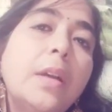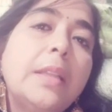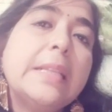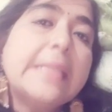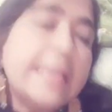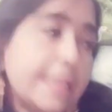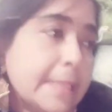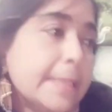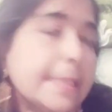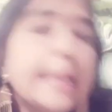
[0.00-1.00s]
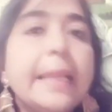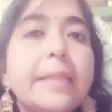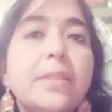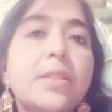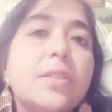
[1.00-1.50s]
The sender
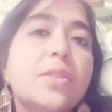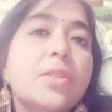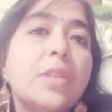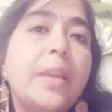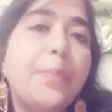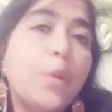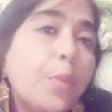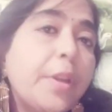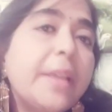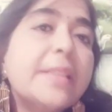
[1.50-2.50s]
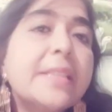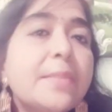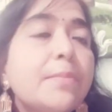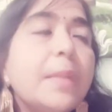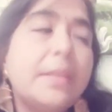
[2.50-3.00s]
selects appropriate
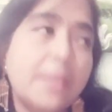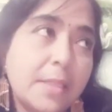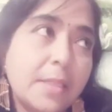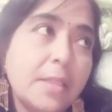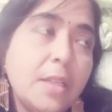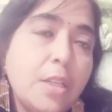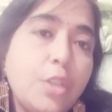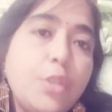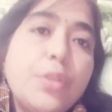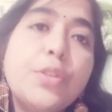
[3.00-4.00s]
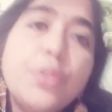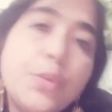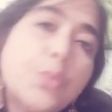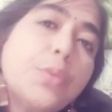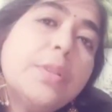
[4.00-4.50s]
symbols to
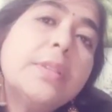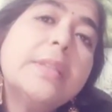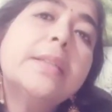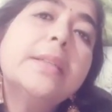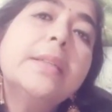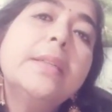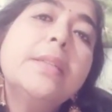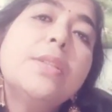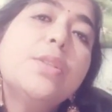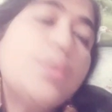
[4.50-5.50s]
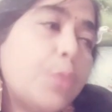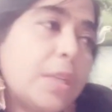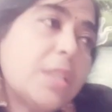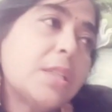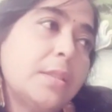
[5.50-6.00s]
suit the
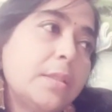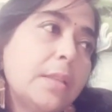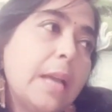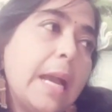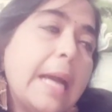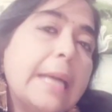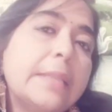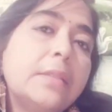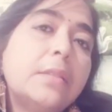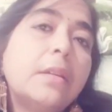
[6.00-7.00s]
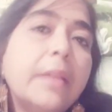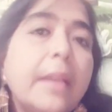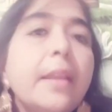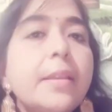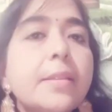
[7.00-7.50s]
situation and
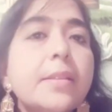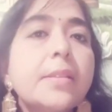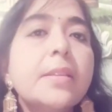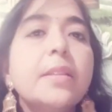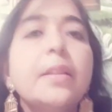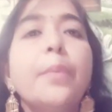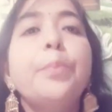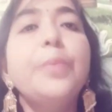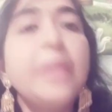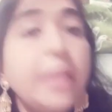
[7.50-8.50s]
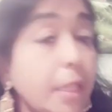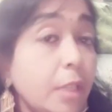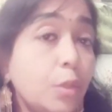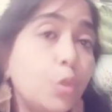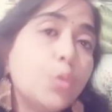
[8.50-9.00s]
realizes the
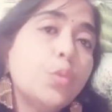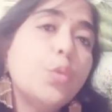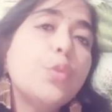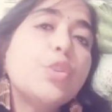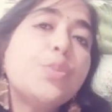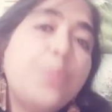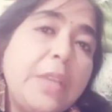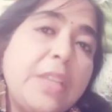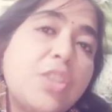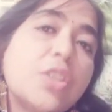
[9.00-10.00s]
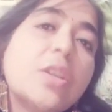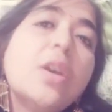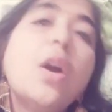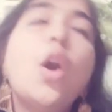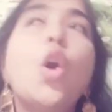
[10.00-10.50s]
meaning through speech
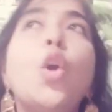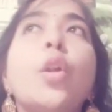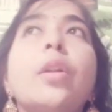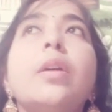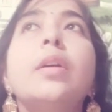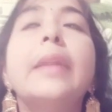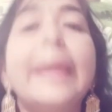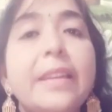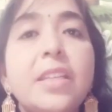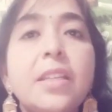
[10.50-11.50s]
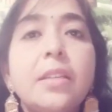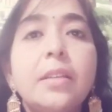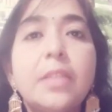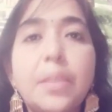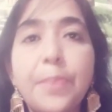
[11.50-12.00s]
or writing,
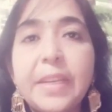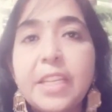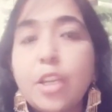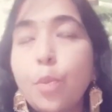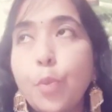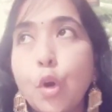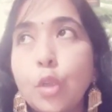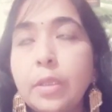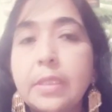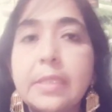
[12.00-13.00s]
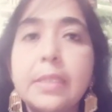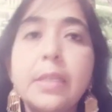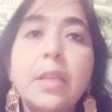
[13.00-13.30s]
depending upon the